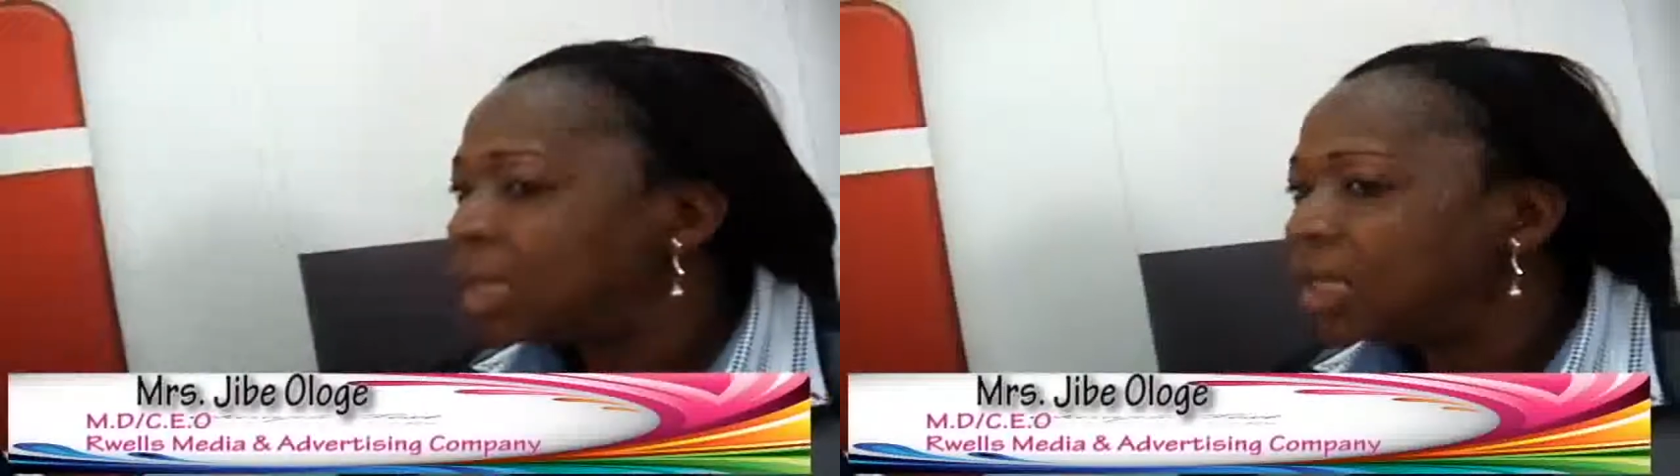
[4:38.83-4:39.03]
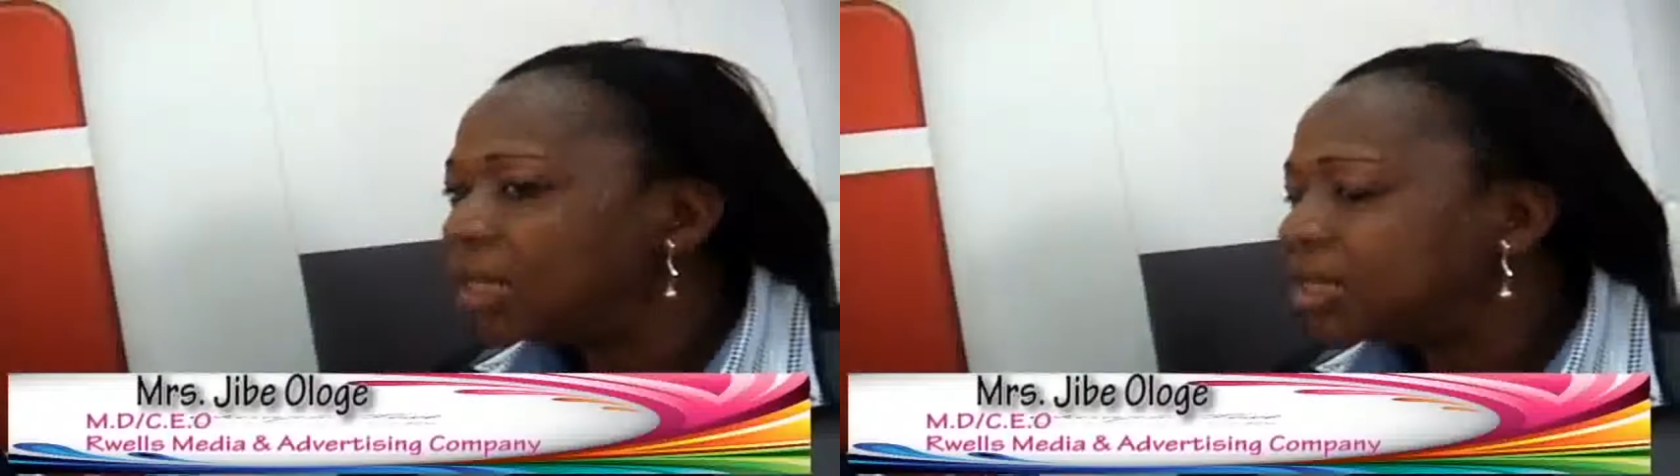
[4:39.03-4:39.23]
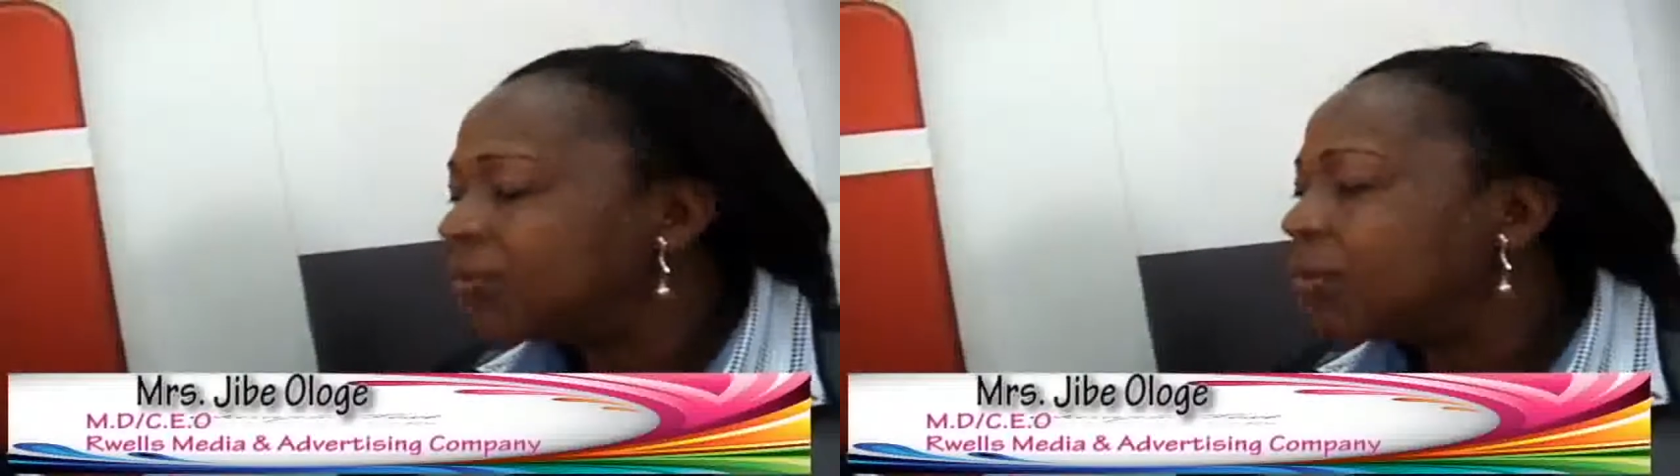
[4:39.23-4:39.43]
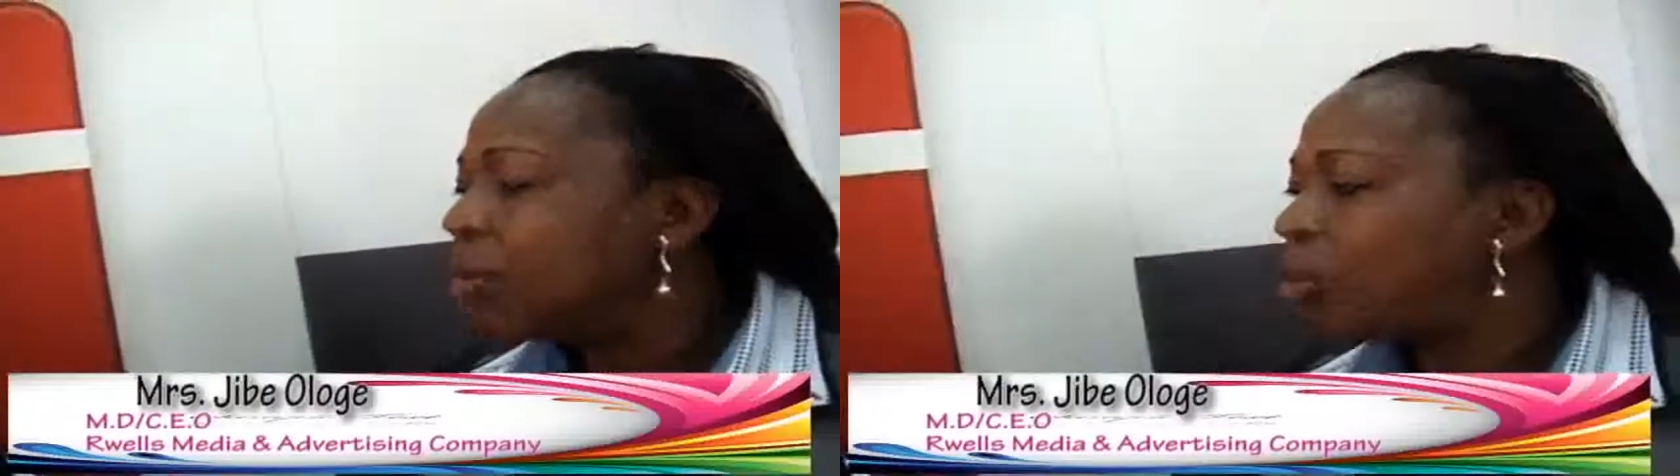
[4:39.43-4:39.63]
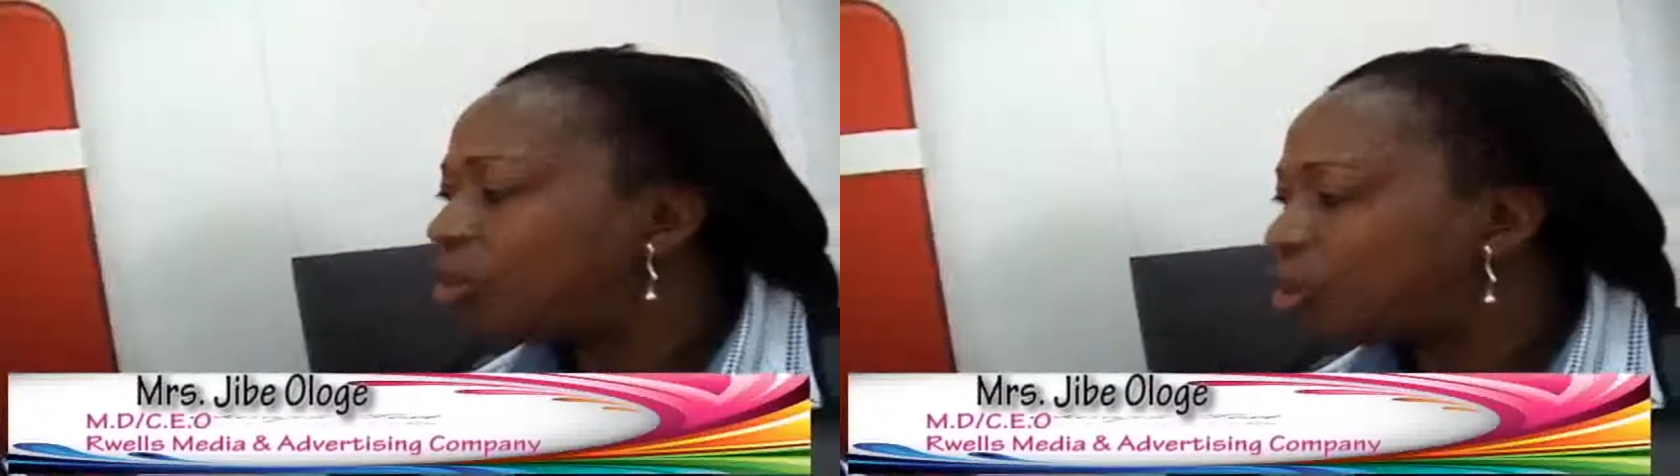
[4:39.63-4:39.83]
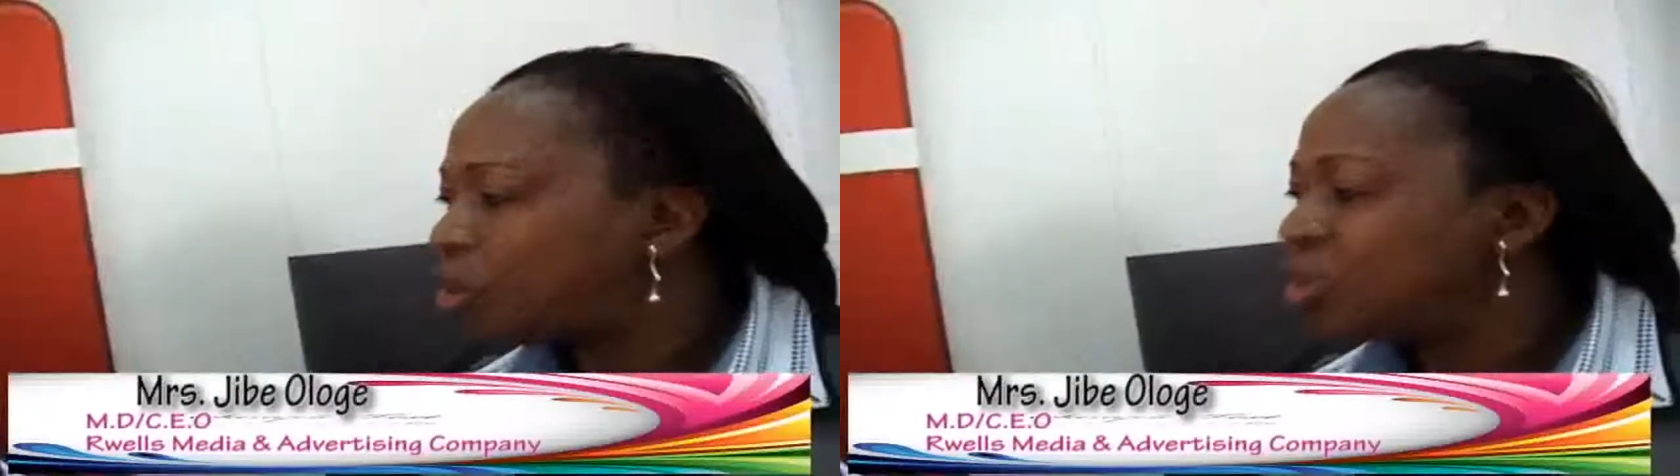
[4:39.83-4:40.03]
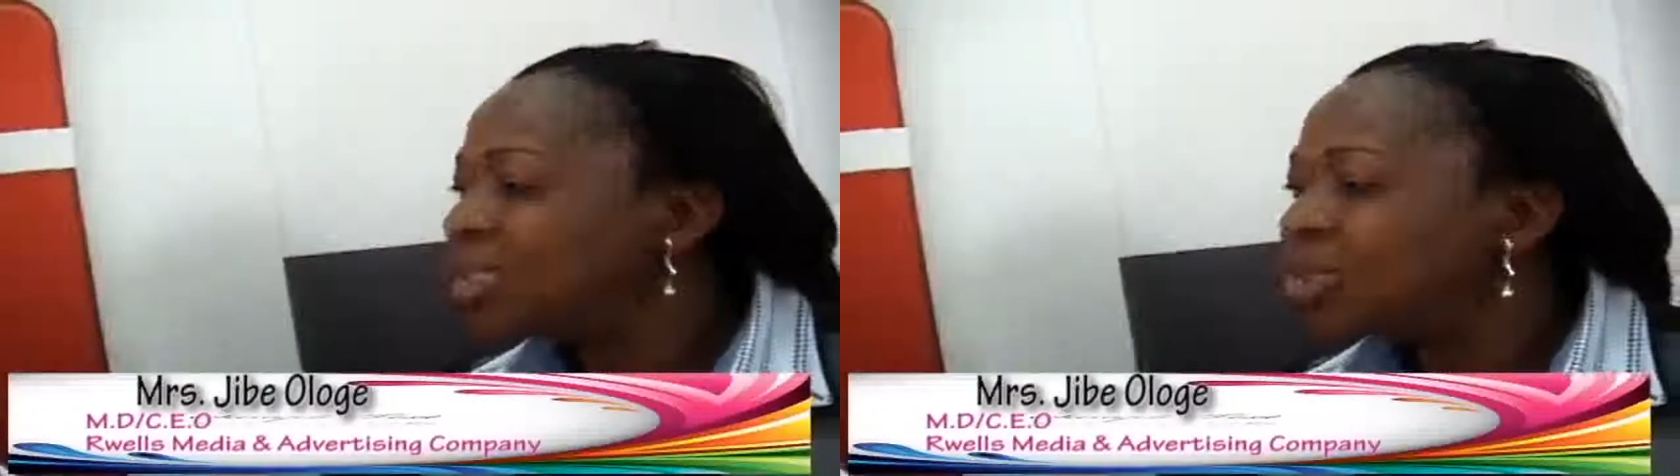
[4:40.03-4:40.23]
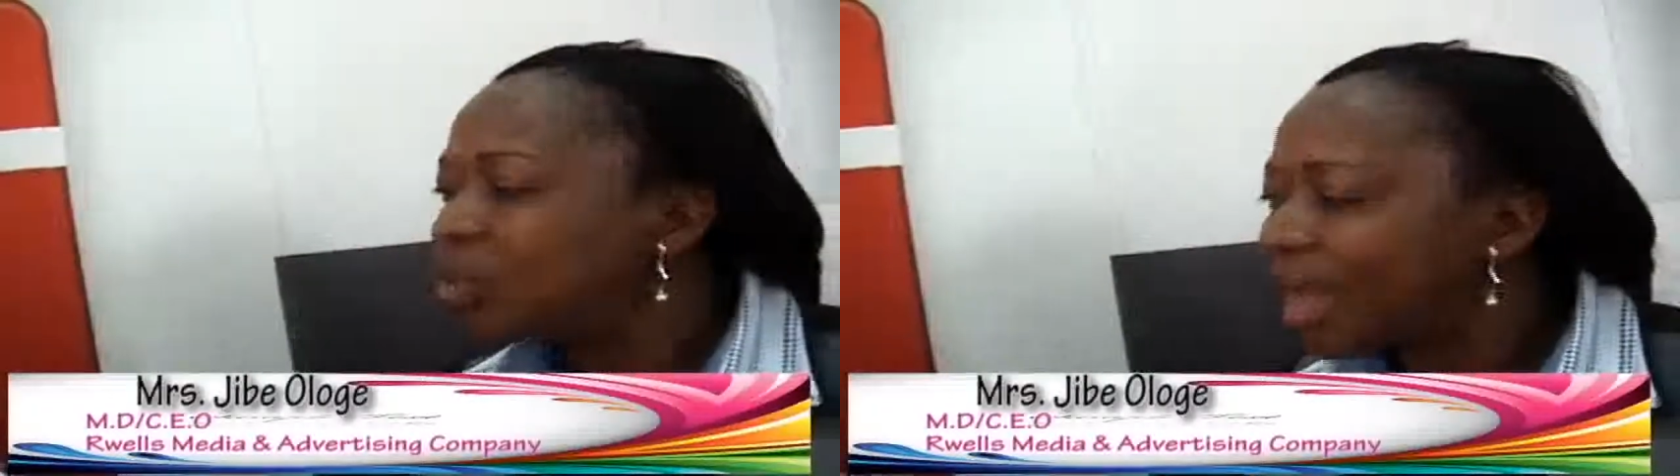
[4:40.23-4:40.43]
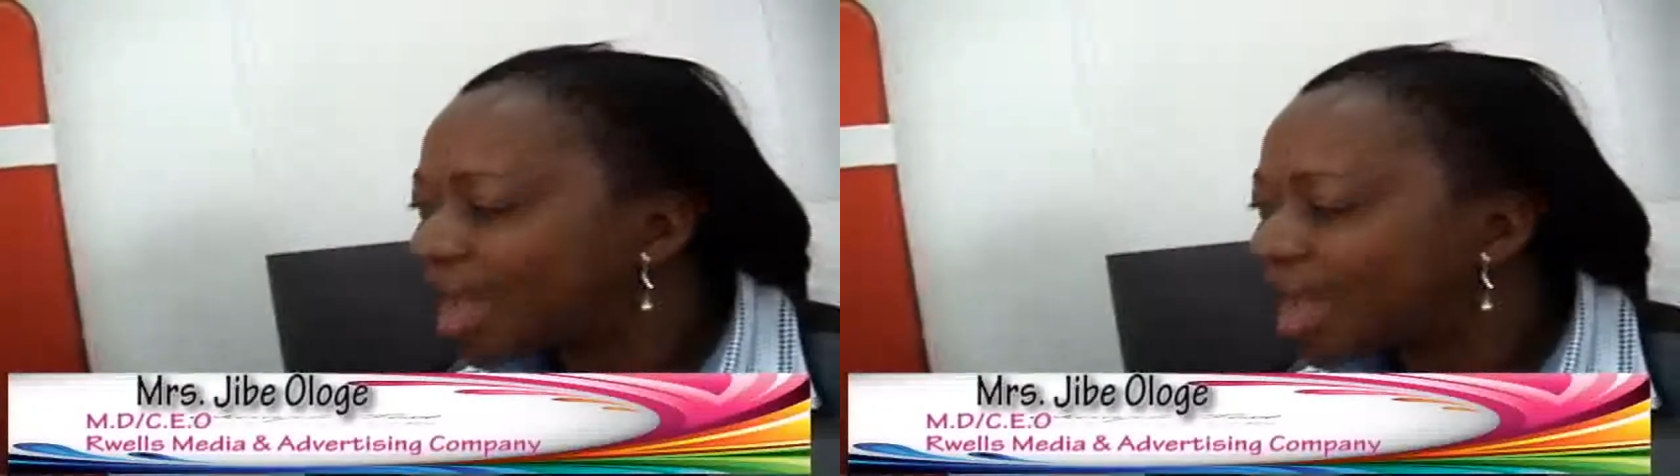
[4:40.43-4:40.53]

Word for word: It is giving opportunity to